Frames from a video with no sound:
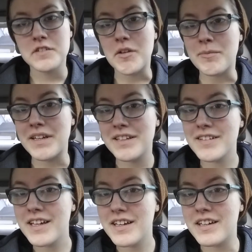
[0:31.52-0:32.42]
something to
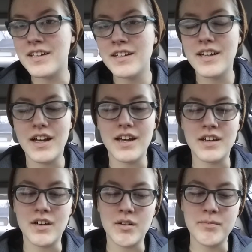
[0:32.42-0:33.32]
say,
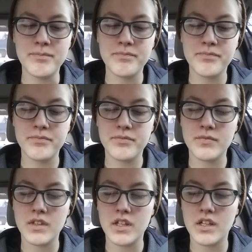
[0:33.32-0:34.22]
and
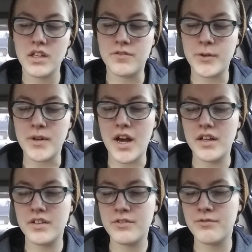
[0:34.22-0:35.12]
if you
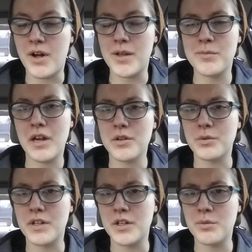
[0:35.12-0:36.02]
guys follow me on
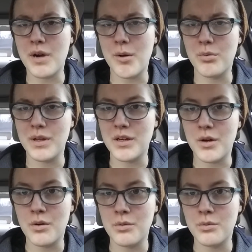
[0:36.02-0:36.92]
Twitter, you probably
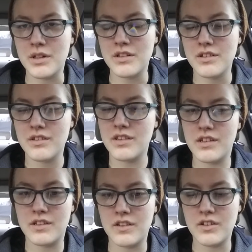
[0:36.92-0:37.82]
know what
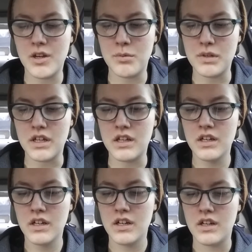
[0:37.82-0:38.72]
this is gonna be.
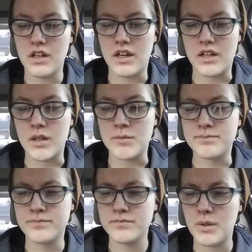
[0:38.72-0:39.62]

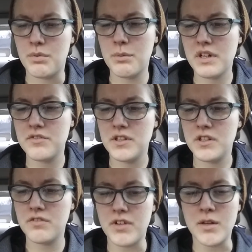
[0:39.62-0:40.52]
And be weird if you
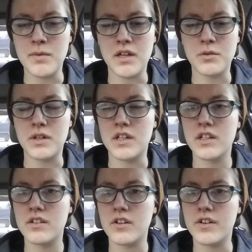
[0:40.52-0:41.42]
didn't follow me on Twitter,
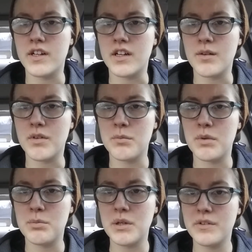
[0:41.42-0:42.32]
considering I'm gonna
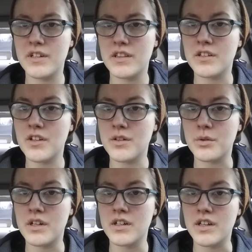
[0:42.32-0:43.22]
be posting this on
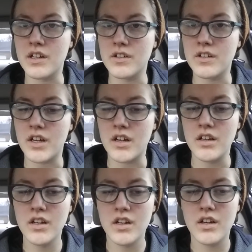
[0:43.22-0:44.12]
Twitter later today,